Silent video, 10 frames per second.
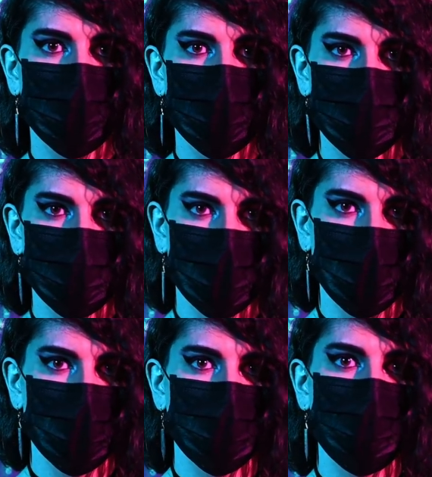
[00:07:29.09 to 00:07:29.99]
You shouldn't
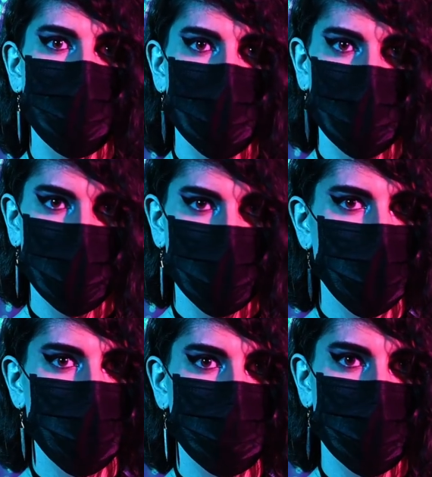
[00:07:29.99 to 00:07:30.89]
have a million and a
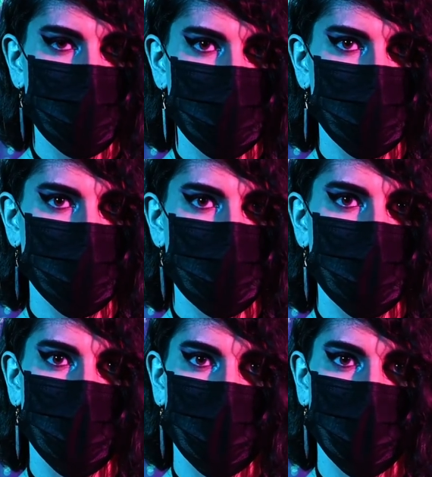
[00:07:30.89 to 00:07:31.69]
half holsters